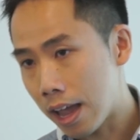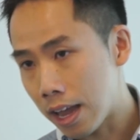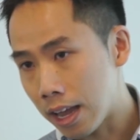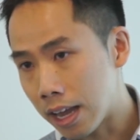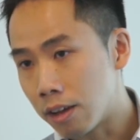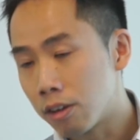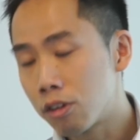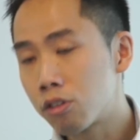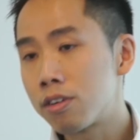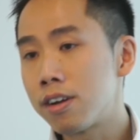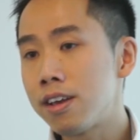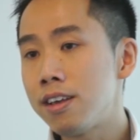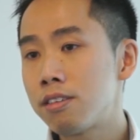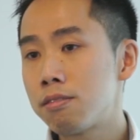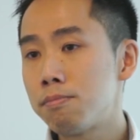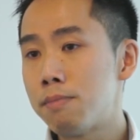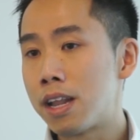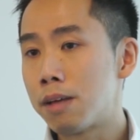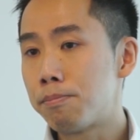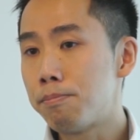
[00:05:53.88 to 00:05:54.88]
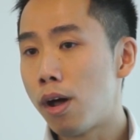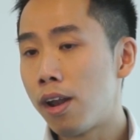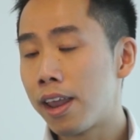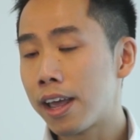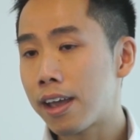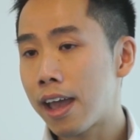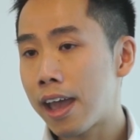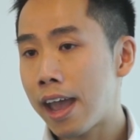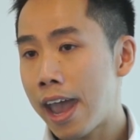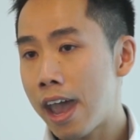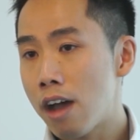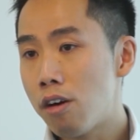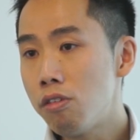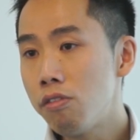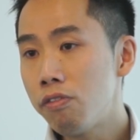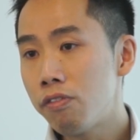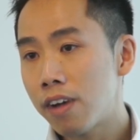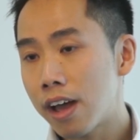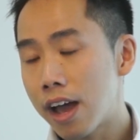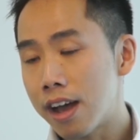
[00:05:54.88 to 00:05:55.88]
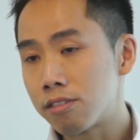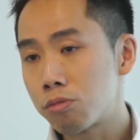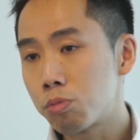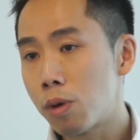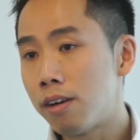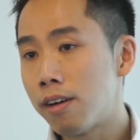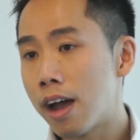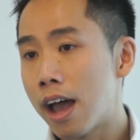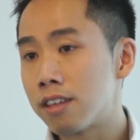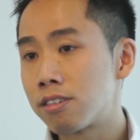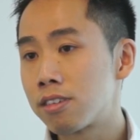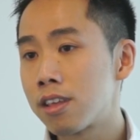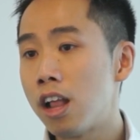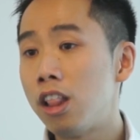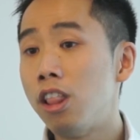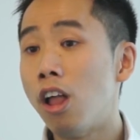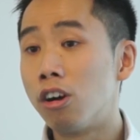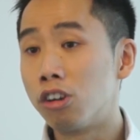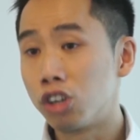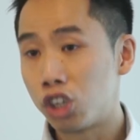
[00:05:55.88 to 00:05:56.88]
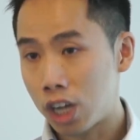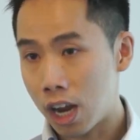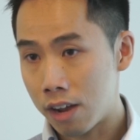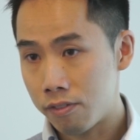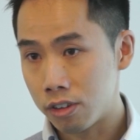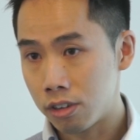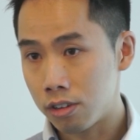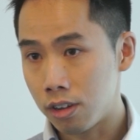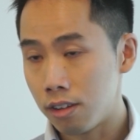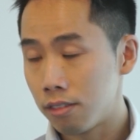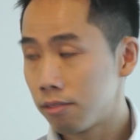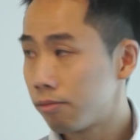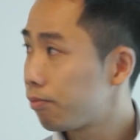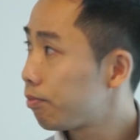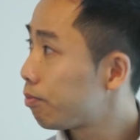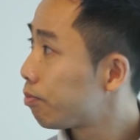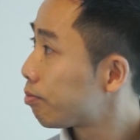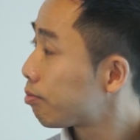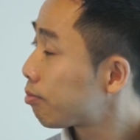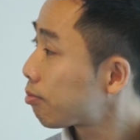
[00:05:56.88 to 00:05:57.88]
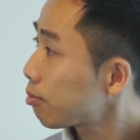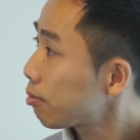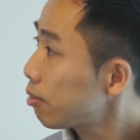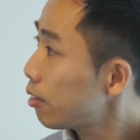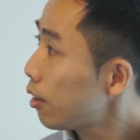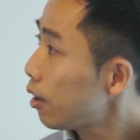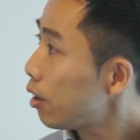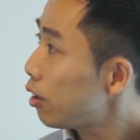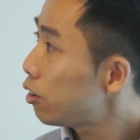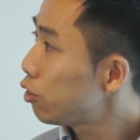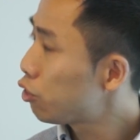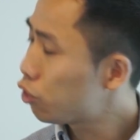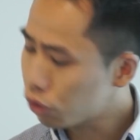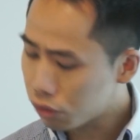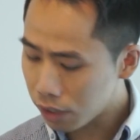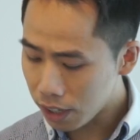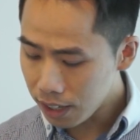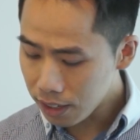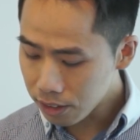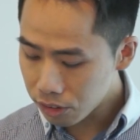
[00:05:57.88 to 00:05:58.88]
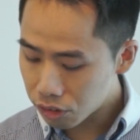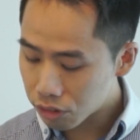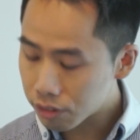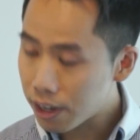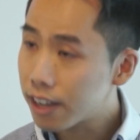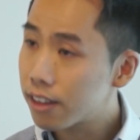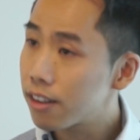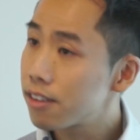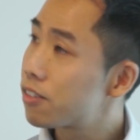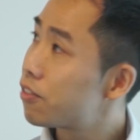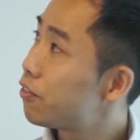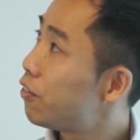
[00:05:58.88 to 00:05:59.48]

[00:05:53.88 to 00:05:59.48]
increased metabolic health as well as longevity. So to illustrate this